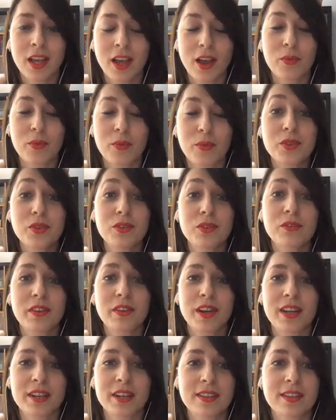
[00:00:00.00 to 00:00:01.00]
Would you
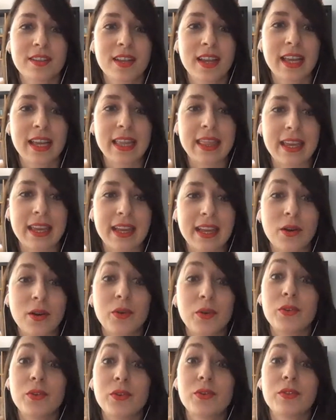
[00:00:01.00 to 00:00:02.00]
advise they
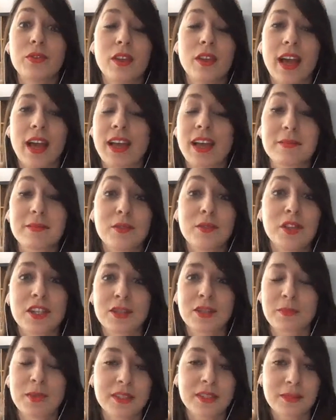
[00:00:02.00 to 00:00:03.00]
learn as much
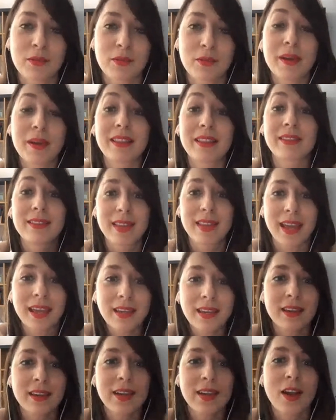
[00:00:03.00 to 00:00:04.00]
as possible about
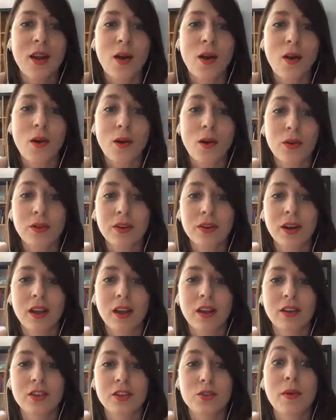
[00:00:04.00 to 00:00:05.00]
tech, or
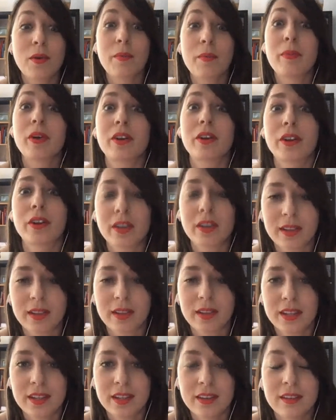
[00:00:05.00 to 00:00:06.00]
to embark
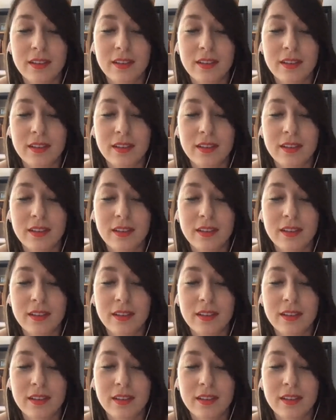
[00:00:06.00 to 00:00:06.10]
in